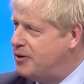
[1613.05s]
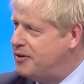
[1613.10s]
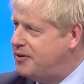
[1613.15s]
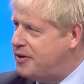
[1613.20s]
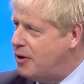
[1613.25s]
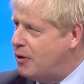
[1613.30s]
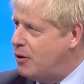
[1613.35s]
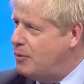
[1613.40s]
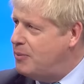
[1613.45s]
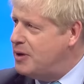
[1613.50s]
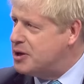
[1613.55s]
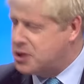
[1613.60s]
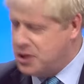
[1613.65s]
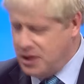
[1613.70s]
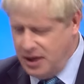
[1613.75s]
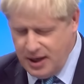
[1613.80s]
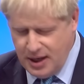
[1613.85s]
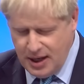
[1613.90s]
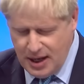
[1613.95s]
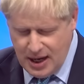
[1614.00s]
zero
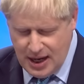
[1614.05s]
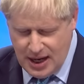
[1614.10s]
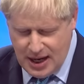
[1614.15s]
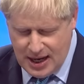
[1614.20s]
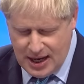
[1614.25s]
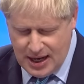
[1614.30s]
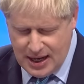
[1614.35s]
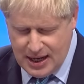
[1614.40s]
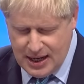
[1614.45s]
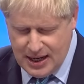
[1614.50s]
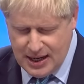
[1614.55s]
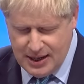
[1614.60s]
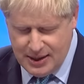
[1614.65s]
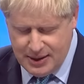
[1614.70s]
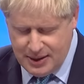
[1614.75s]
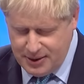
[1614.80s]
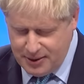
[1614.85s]
emission uh,